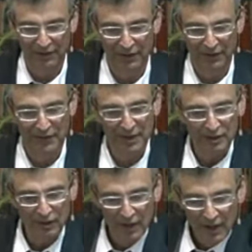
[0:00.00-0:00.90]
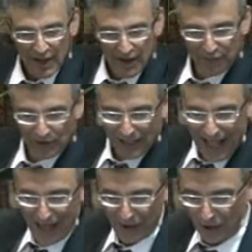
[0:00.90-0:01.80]
I just love these. If the
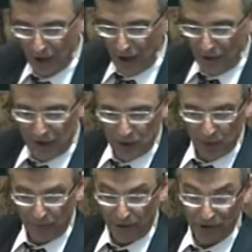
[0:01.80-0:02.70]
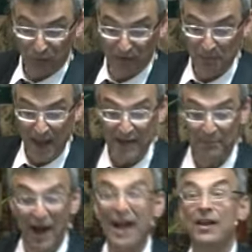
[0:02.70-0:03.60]
latter, the universe was
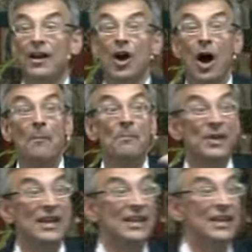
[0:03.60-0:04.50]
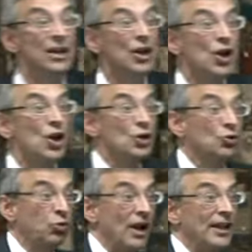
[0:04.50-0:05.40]
made by a being
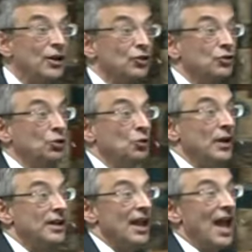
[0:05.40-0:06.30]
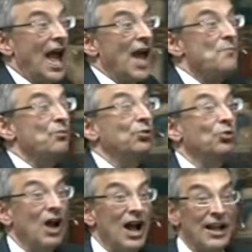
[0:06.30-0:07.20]
greater to it and
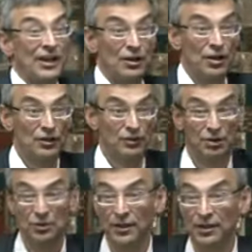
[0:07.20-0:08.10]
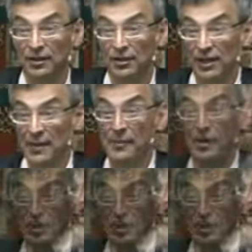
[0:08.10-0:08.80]
prior to it. Okay,